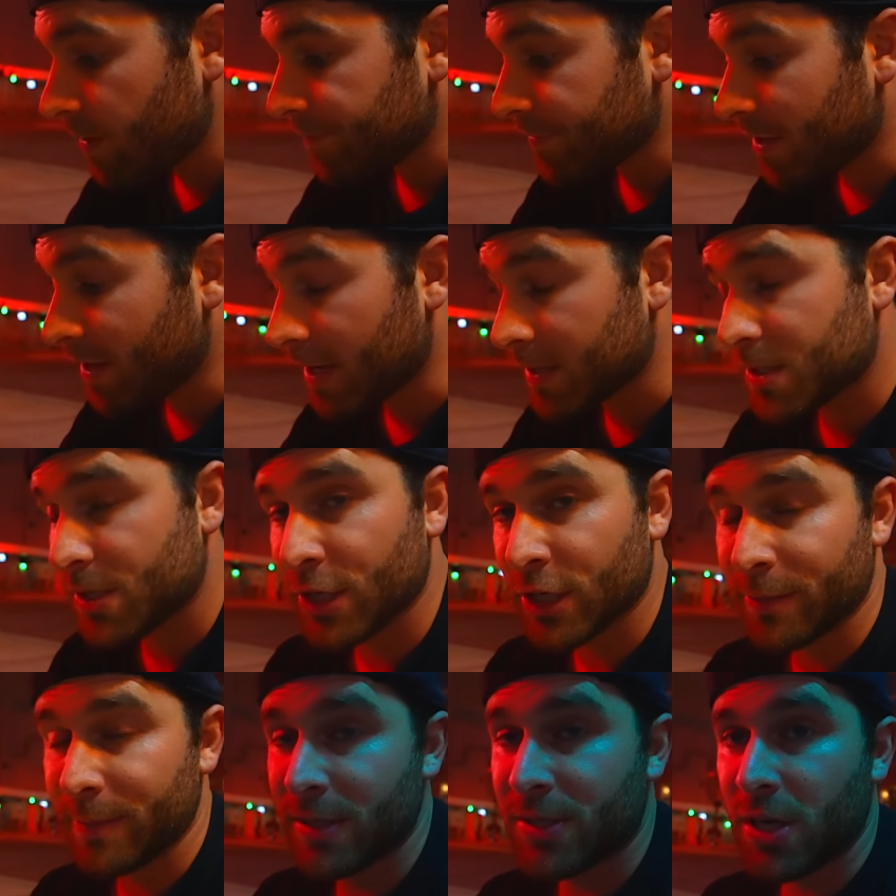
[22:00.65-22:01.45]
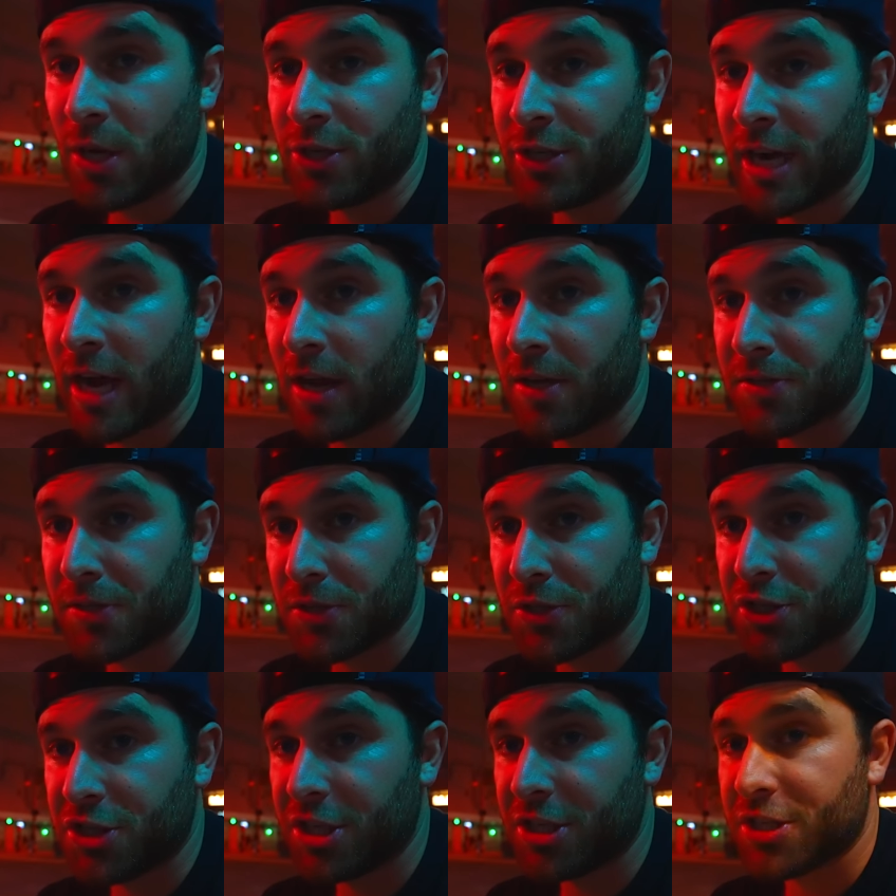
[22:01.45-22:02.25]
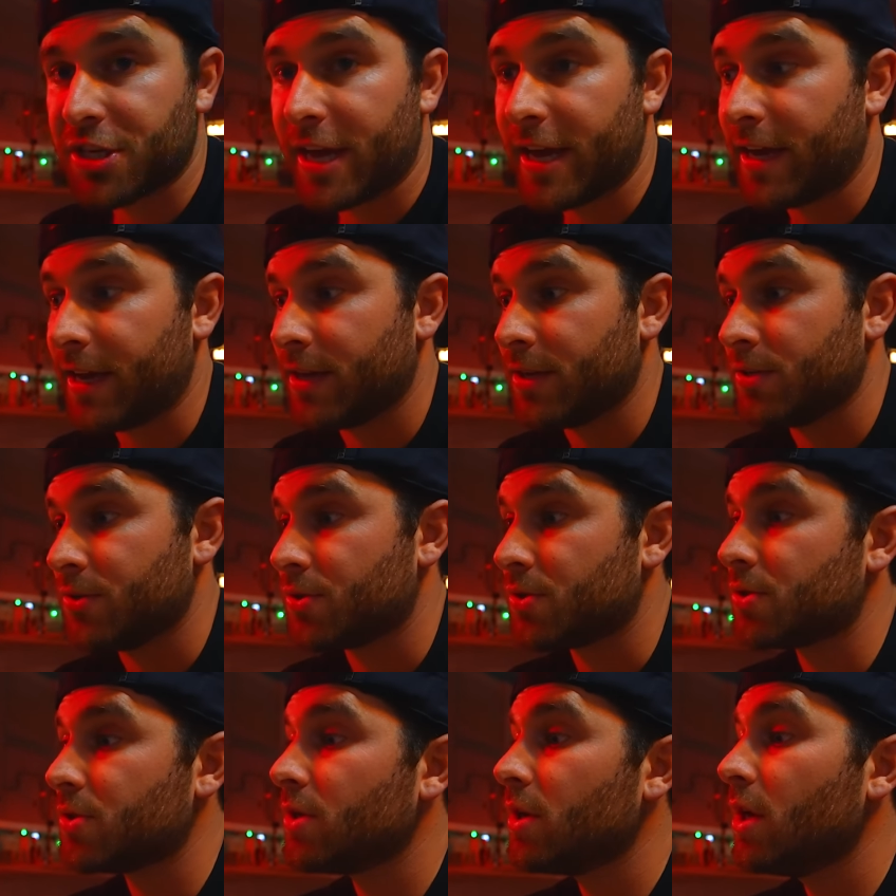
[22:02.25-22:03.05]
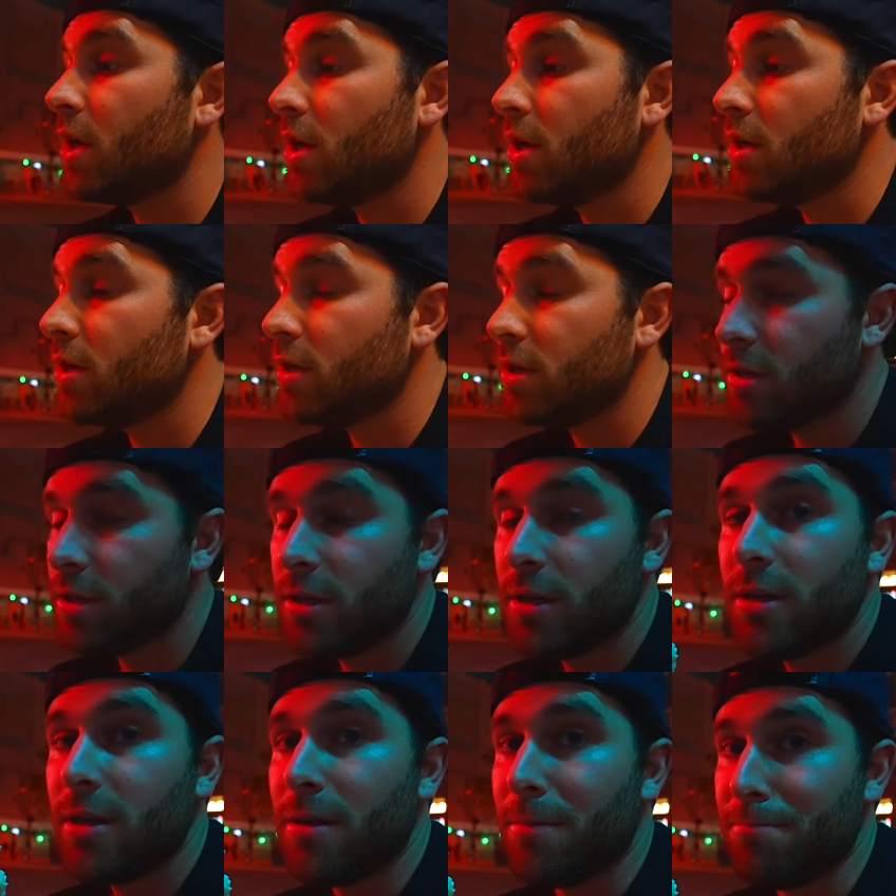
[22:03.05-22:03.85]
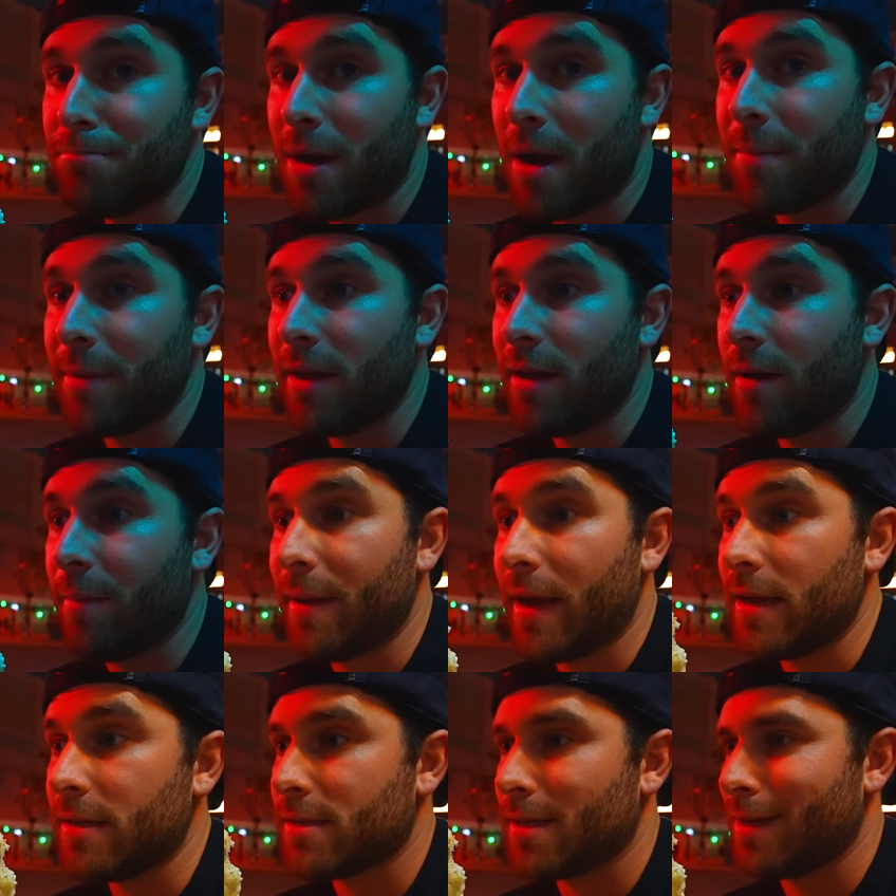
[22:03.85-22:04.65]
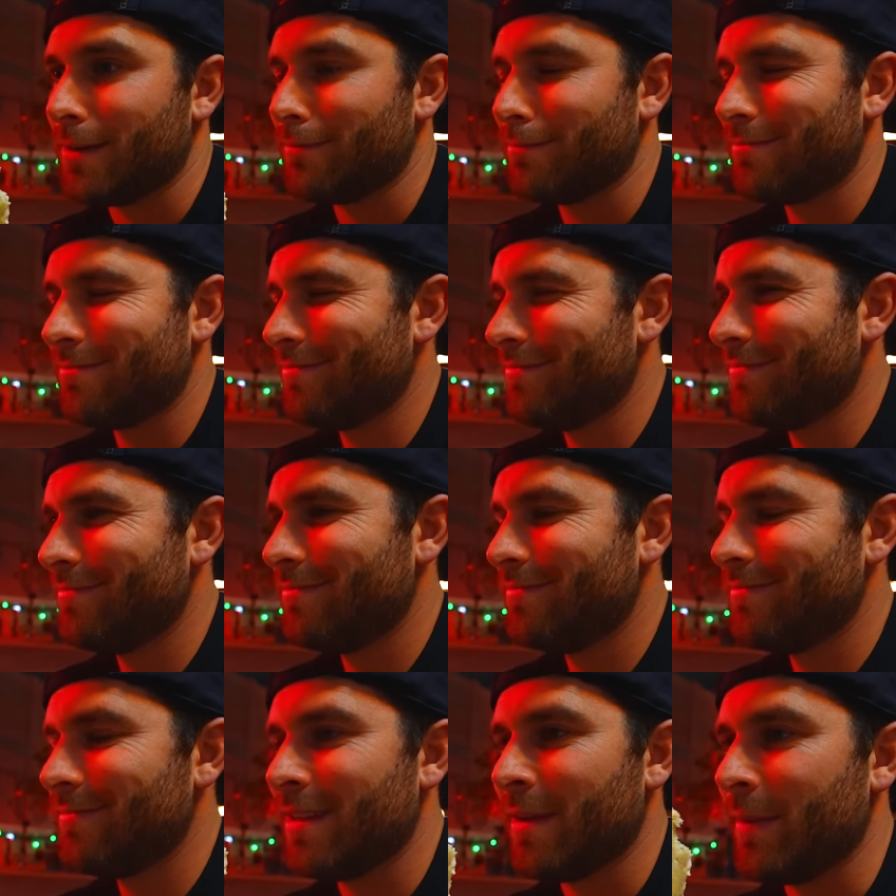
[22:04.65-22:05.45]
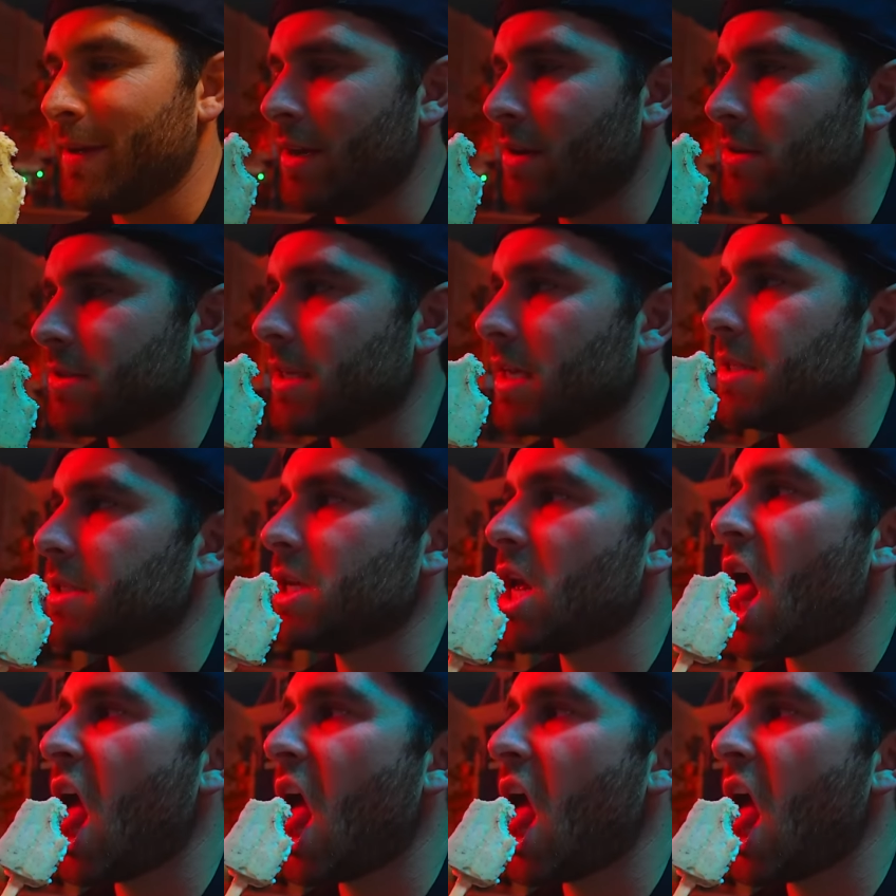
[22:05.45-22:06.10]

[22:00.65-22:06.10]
Lexi, you're gonna be so jealous. This cheesecake is mummy amazing. That made no sense.